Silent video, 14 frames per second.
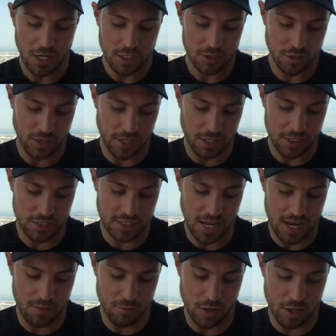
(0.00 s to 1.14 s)
So then the
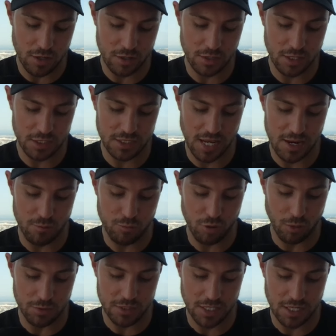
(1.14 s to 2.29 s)
same
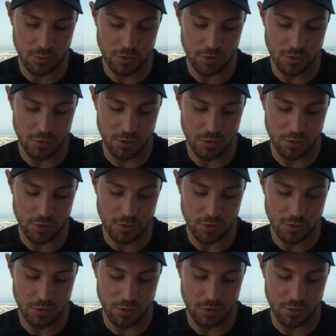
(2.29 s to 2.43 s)
property